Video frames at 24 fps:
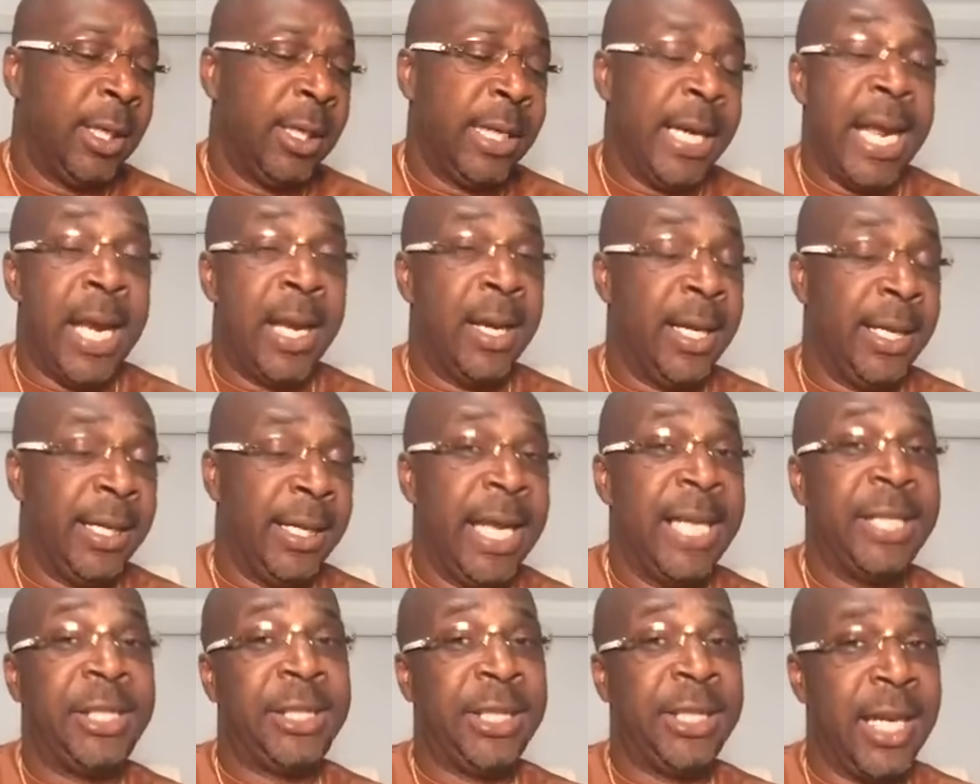Now they
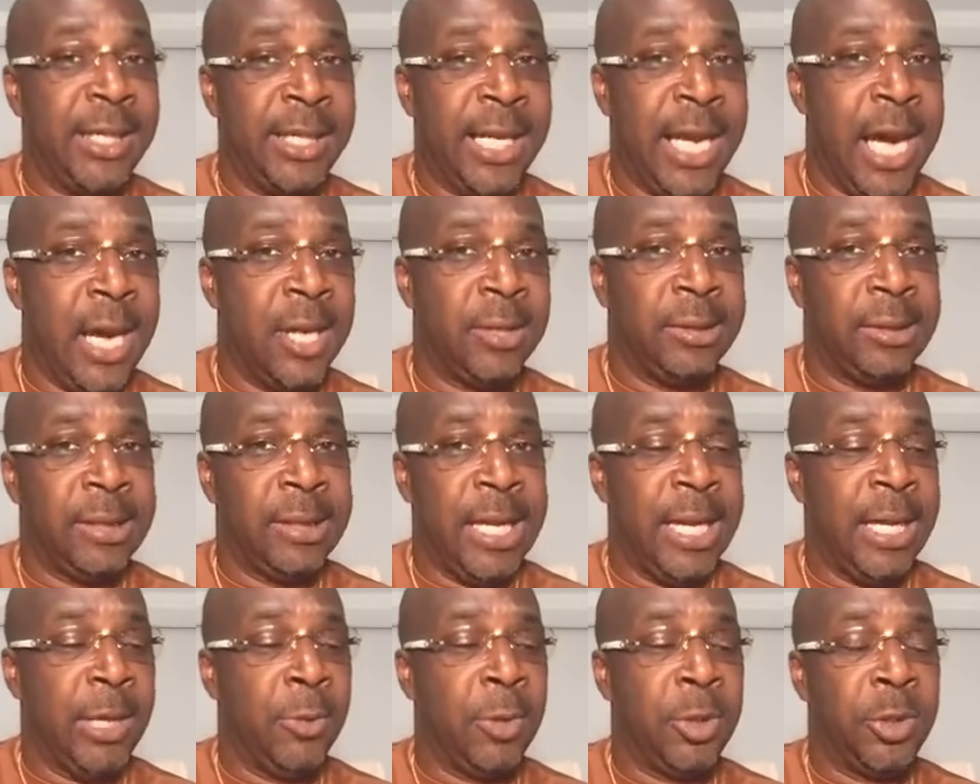let you out the house.
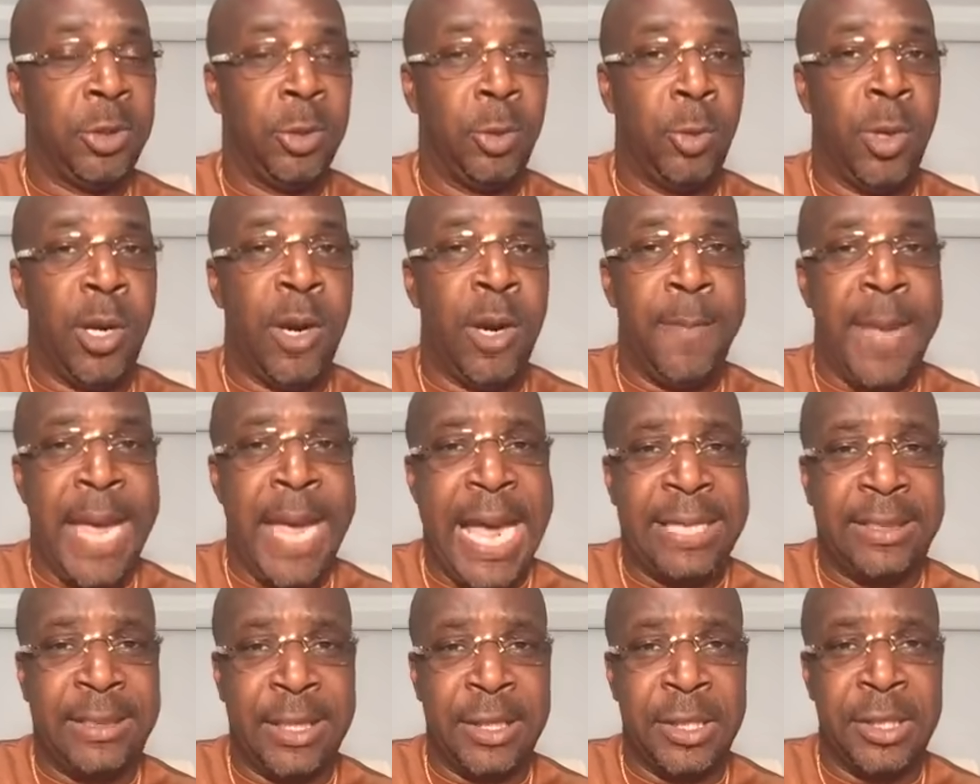Now they want you to wear a
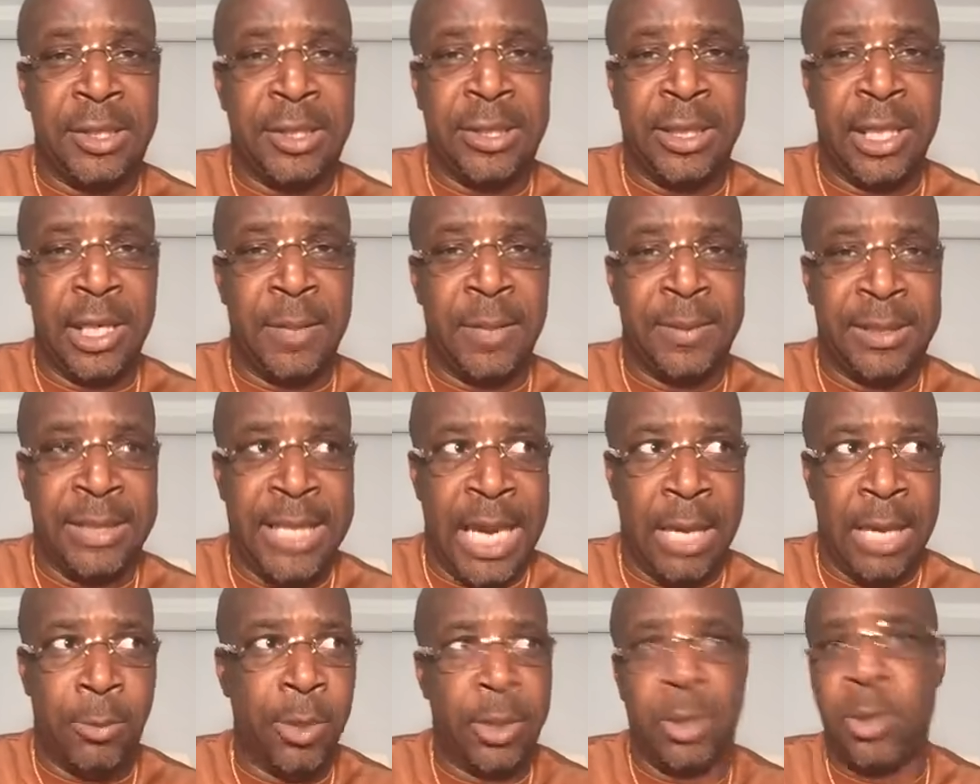mask, and you're still
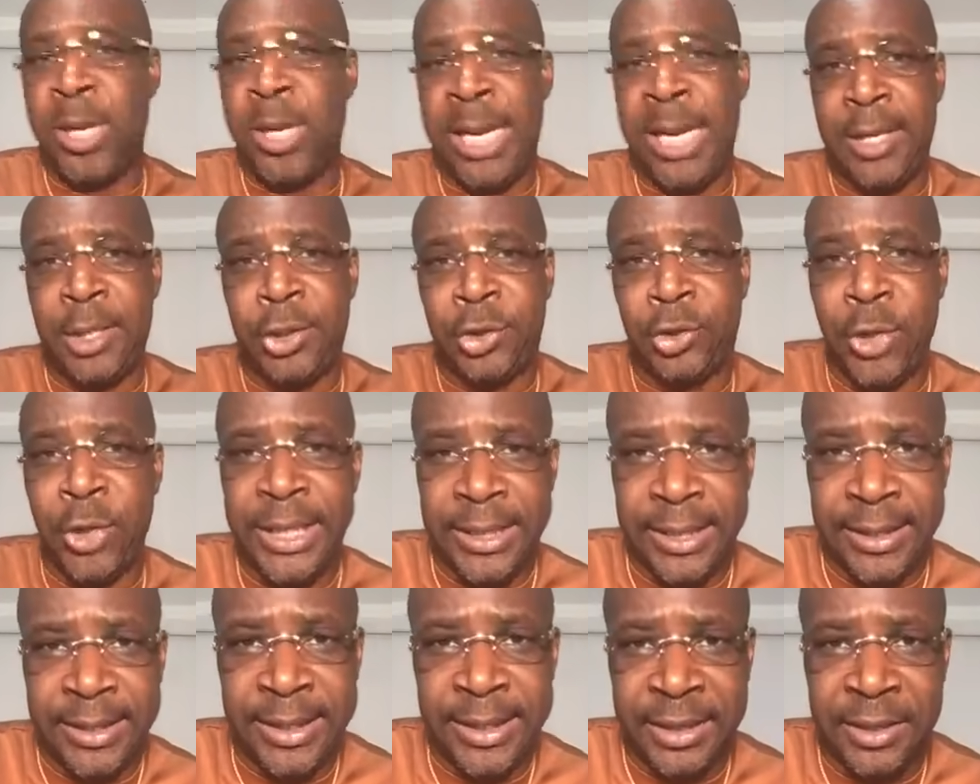upset. Well, go ahead and
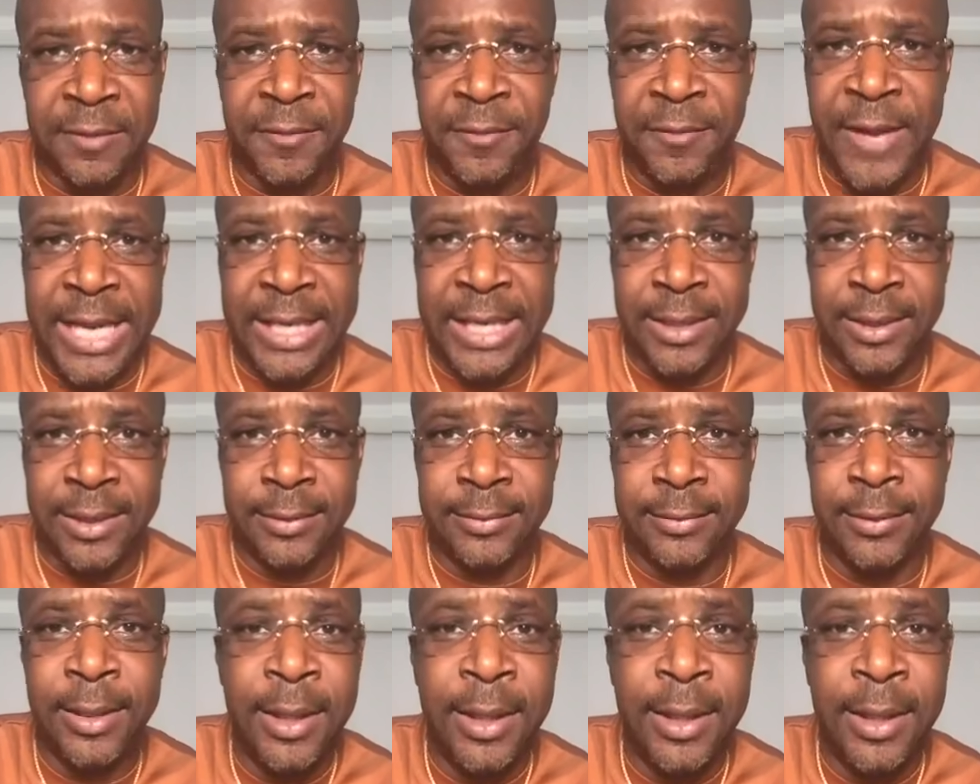drink the disinfectant.